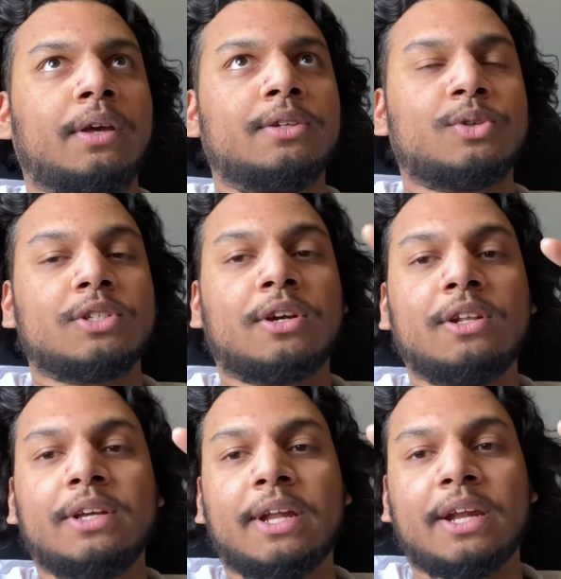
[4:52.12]
So I
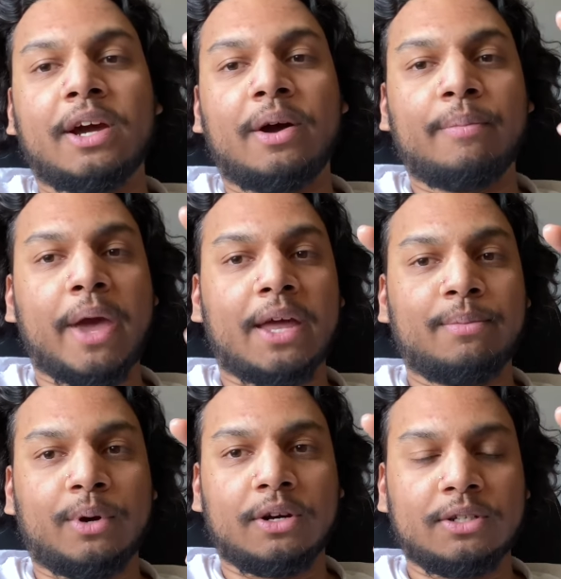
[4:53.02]
started looking at
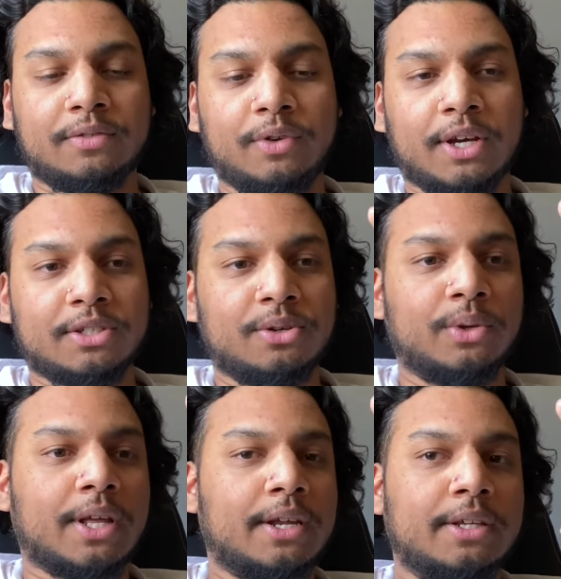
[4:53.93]
Haman parts, if you guys know
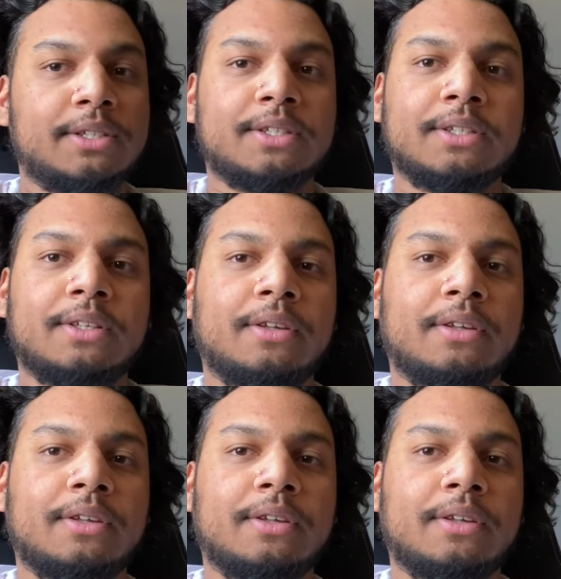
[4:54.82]
what that is.